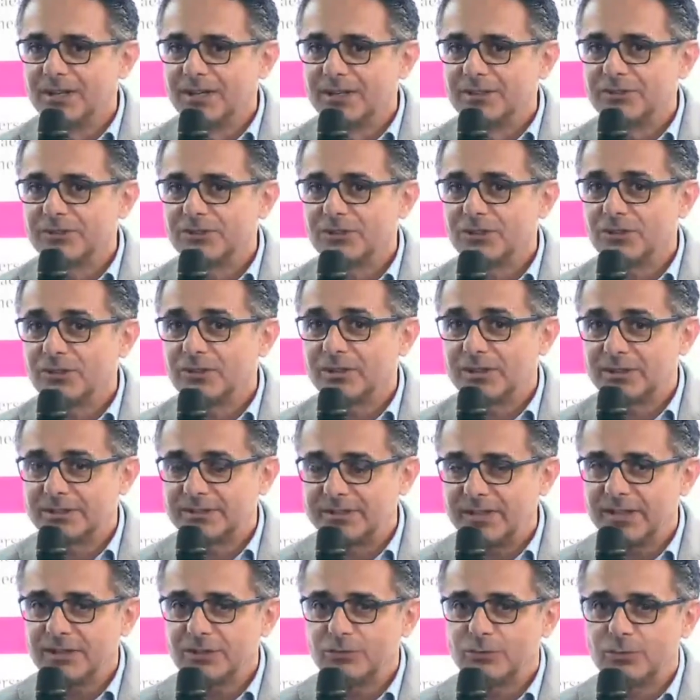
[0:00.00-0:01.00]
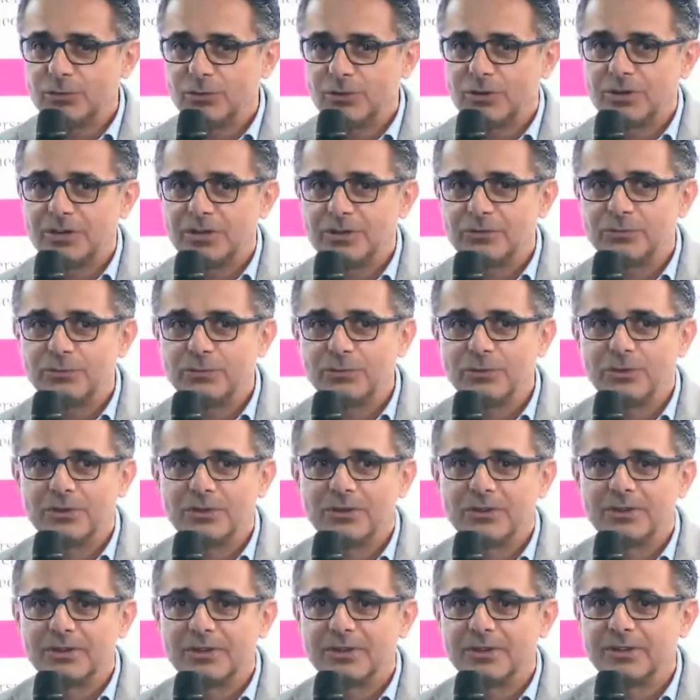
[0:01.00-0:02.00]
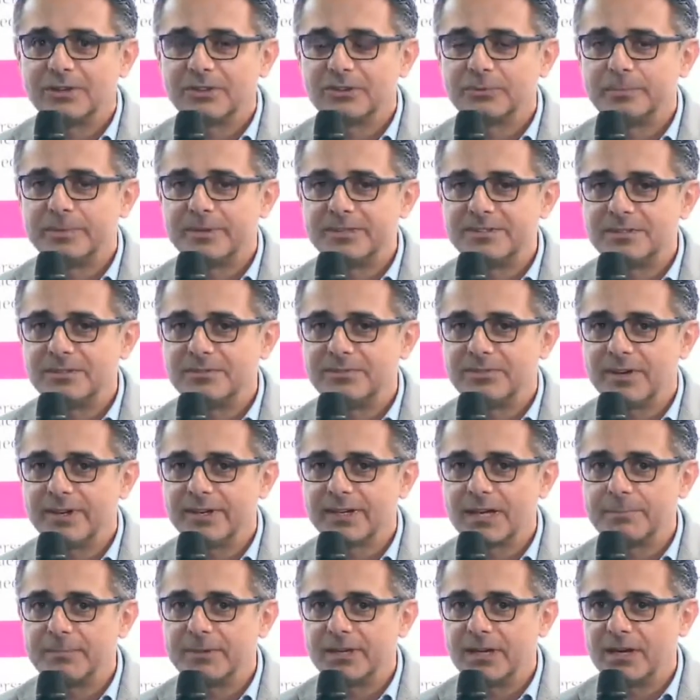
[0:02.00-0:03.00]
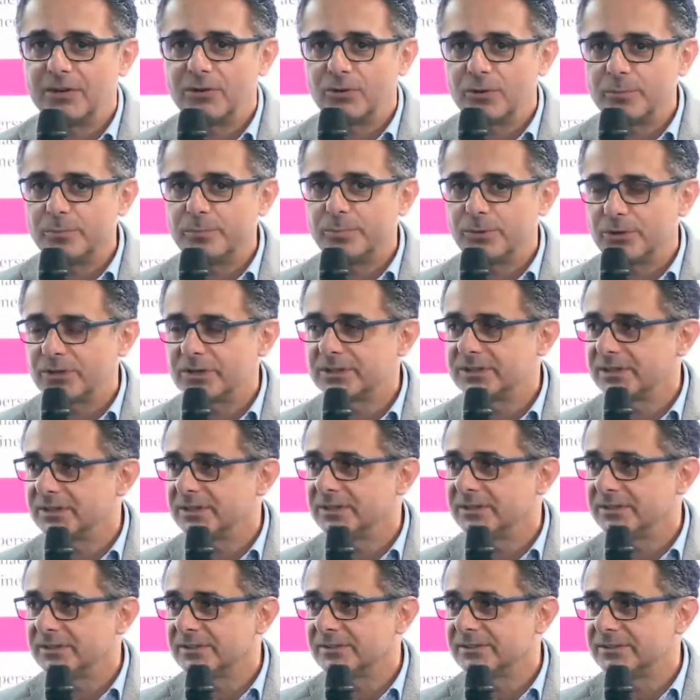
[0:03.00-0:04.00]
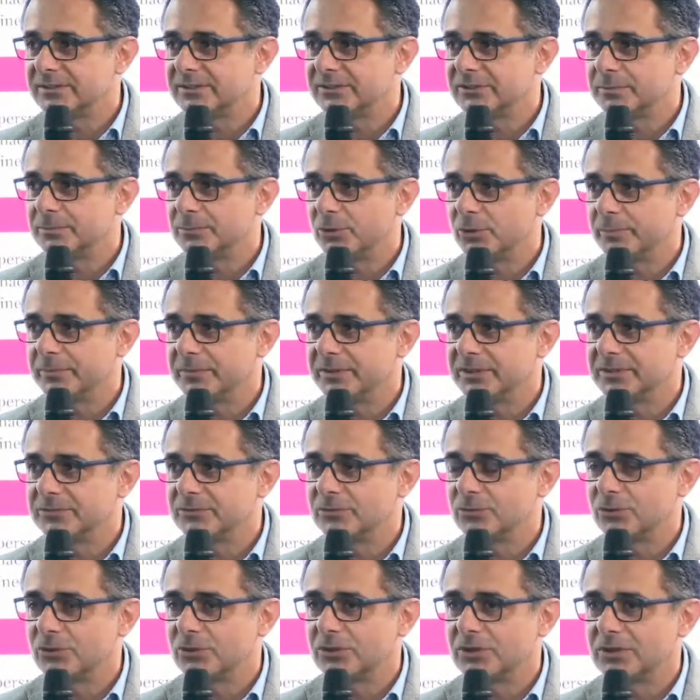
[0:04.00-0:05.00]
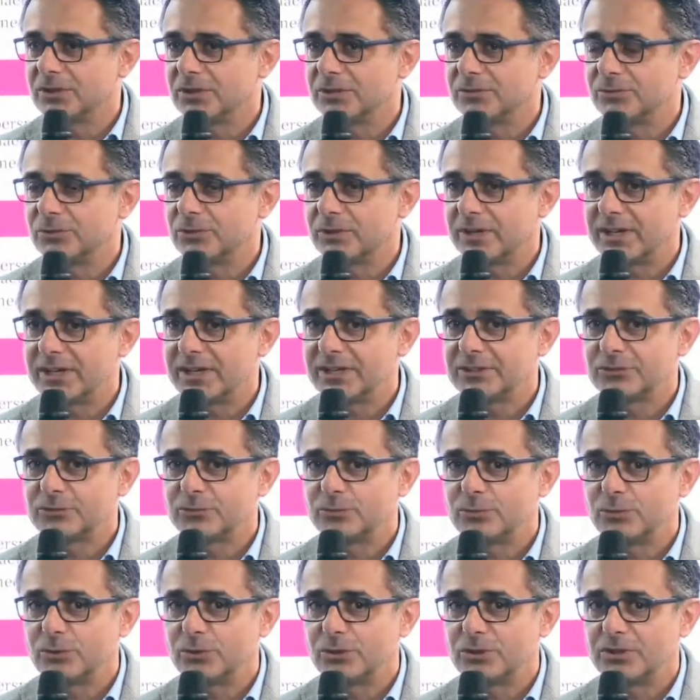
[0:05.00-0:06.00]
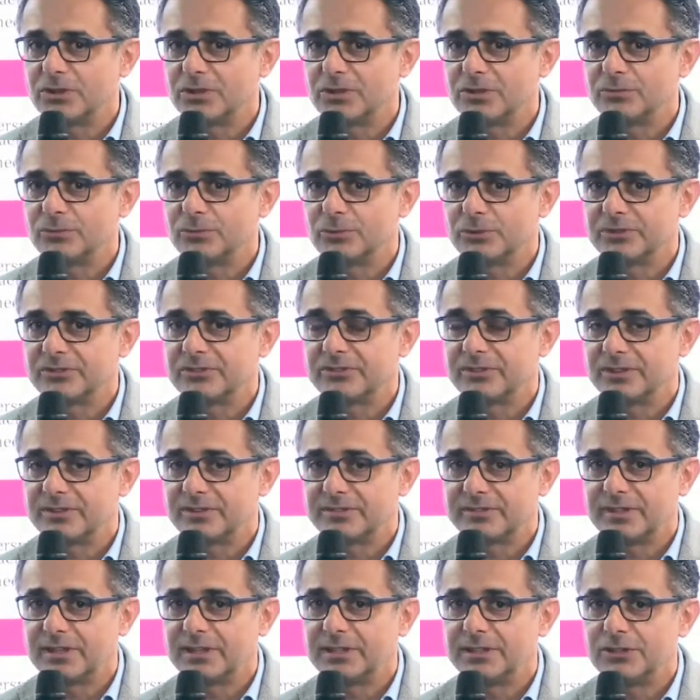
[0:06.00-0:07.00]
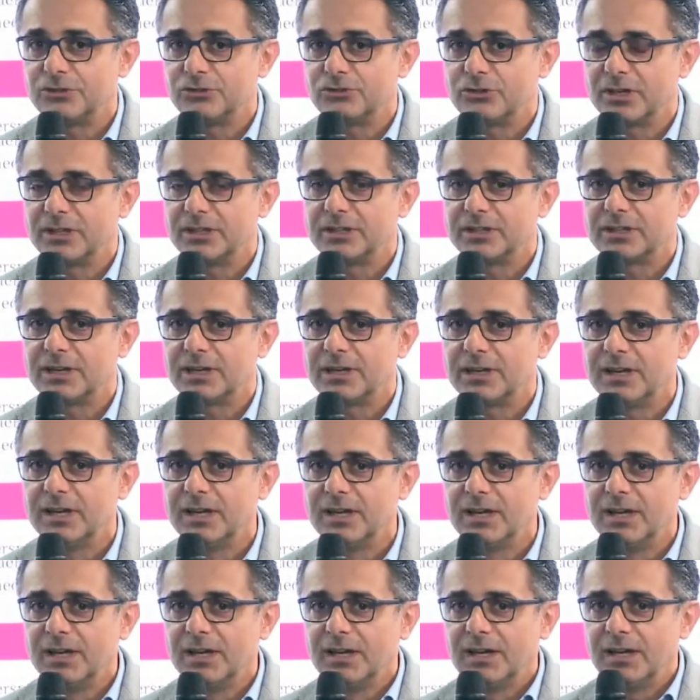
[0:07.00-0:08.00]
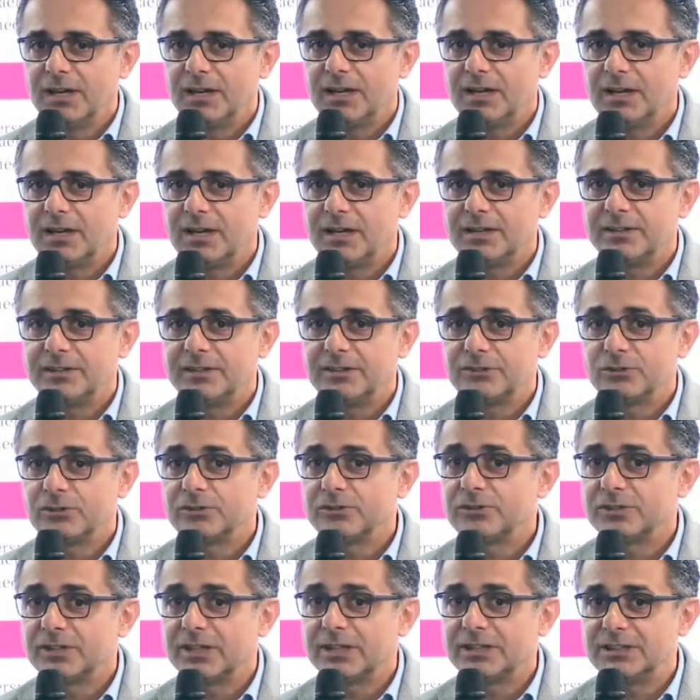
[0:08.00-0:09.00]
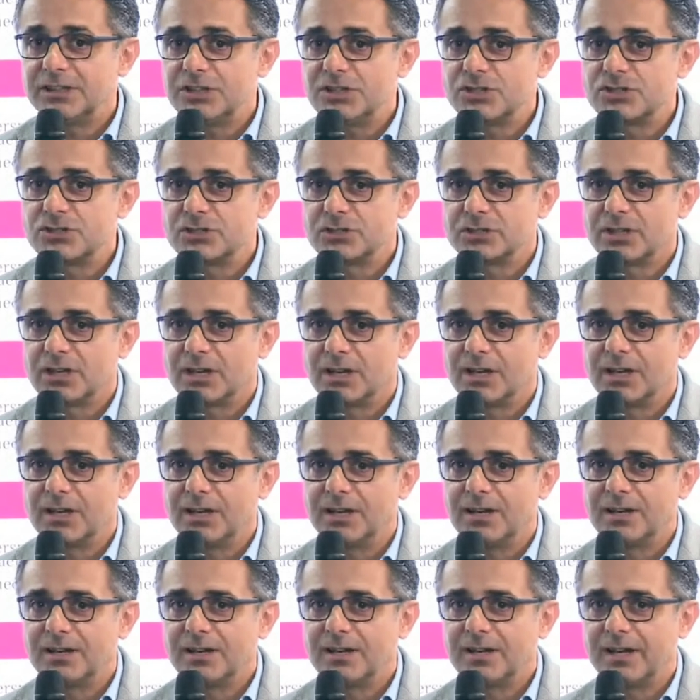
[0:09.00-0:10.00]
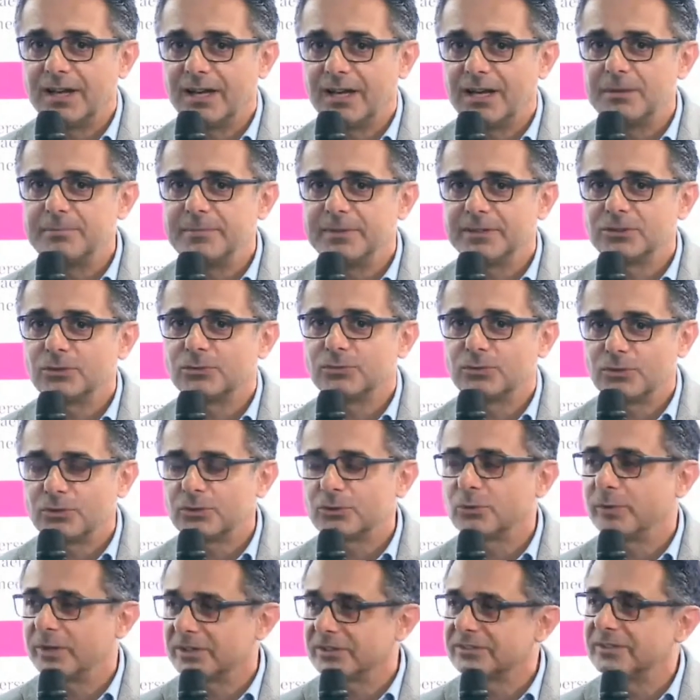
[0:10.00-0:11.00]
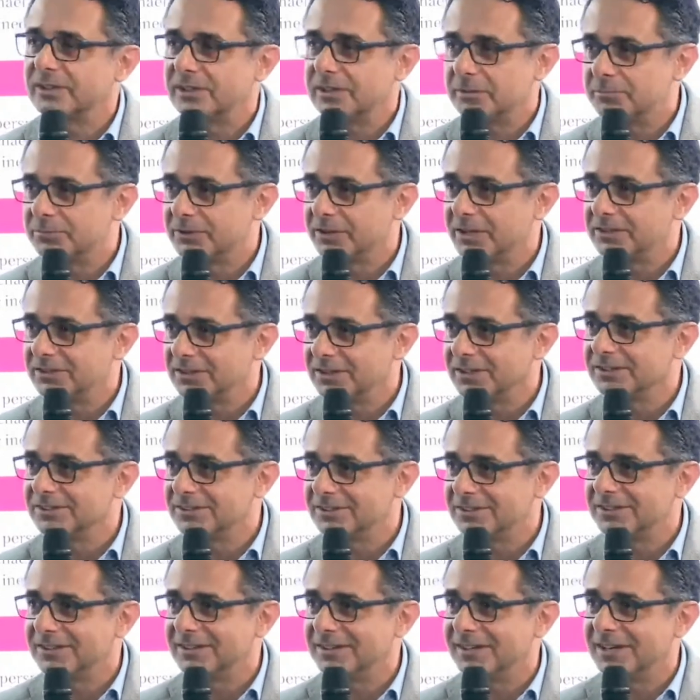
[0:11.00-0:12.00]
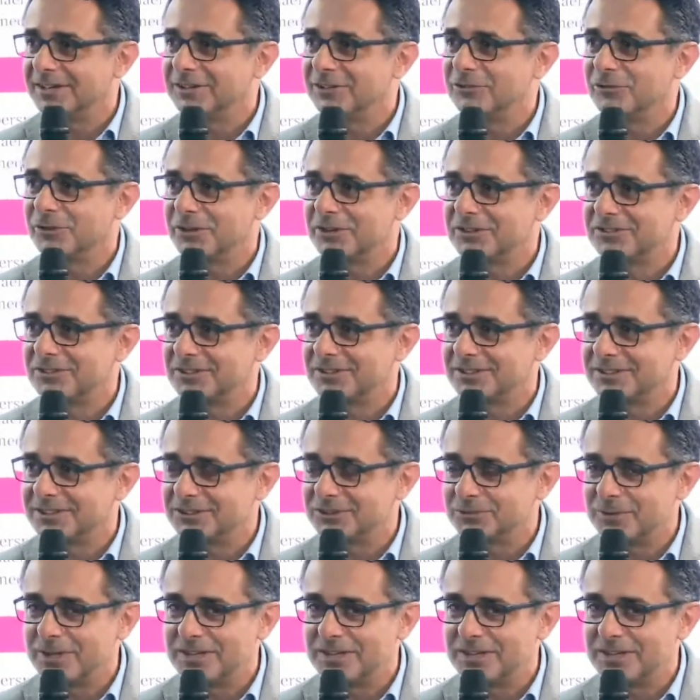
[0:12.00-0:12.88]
So thanks for specifying, I mean, how important is this moment for us, for CSL in general. There is also an additional element. Of course, we are celebrating the anniversary, yes.